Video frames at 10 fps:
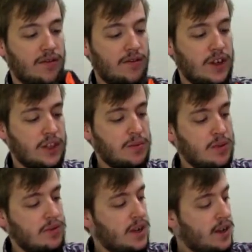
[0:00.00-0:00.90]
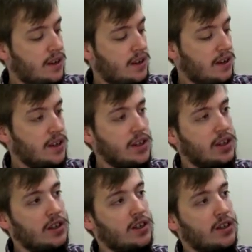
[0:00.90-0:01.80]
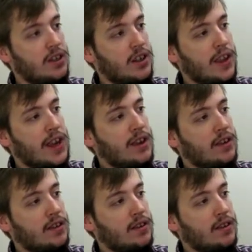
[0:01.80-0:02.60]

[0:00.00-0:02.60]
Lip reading: very small, like that.